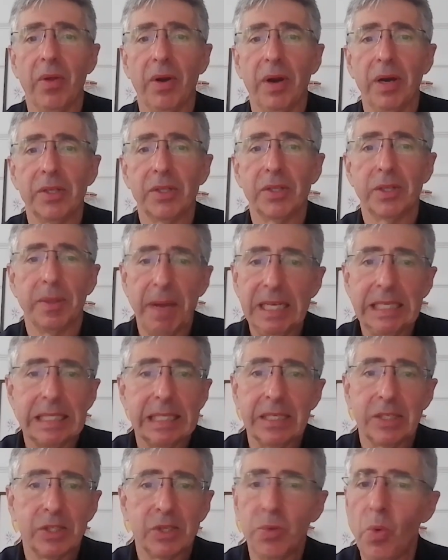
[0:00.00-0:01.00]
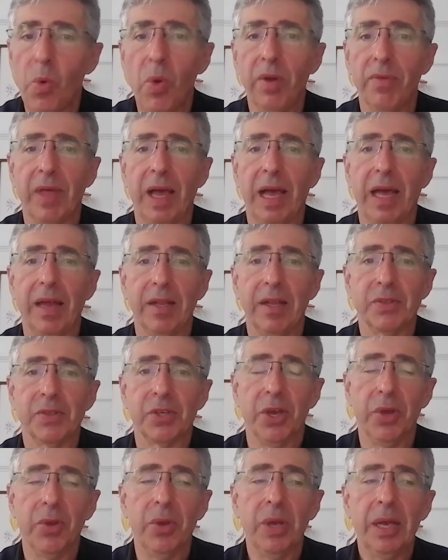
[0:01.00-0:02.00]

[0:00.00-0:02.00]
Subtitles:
And it's the basis to all of that. And so,